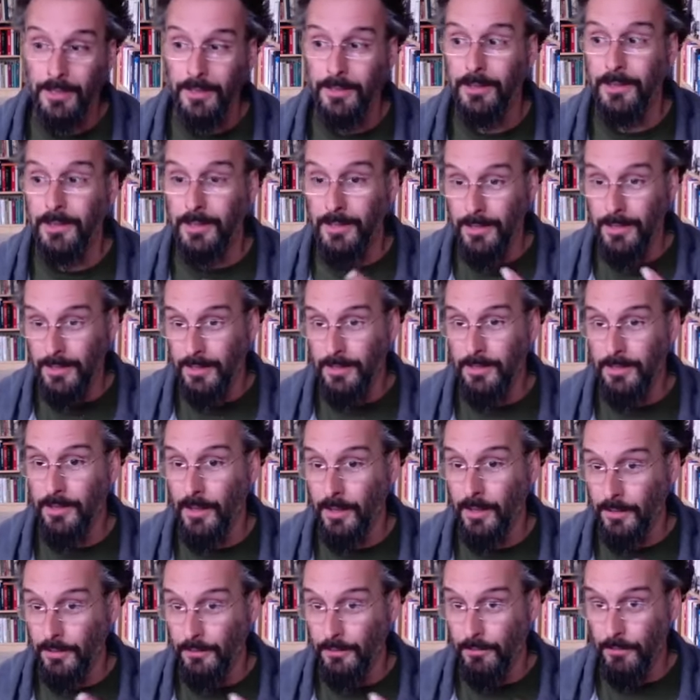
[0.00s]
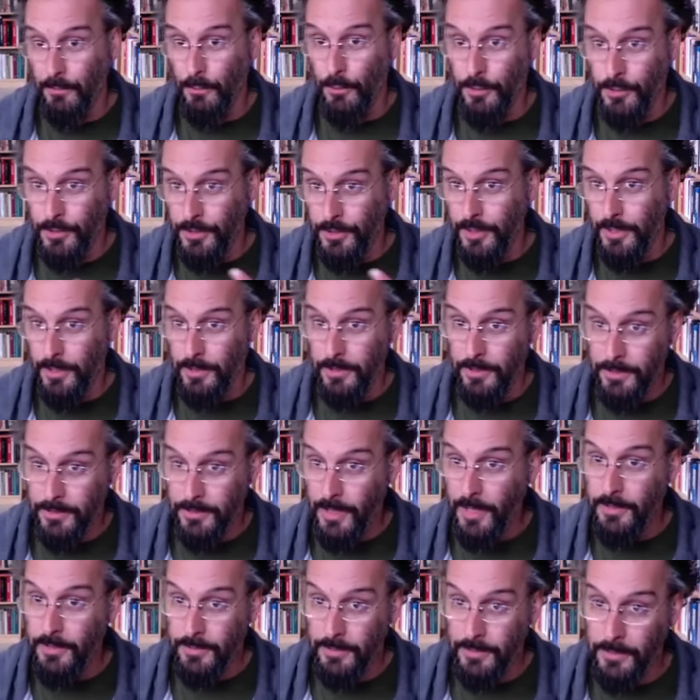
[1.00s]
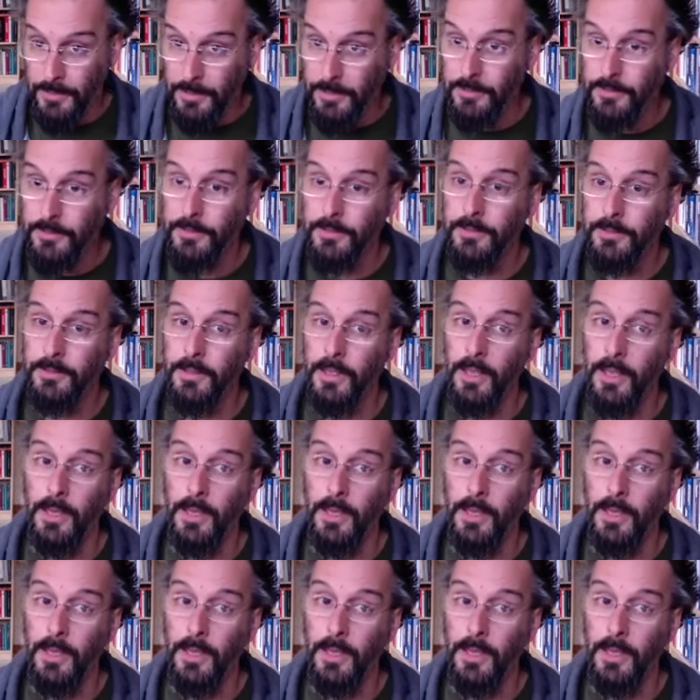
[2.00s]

these unfortunate necessities.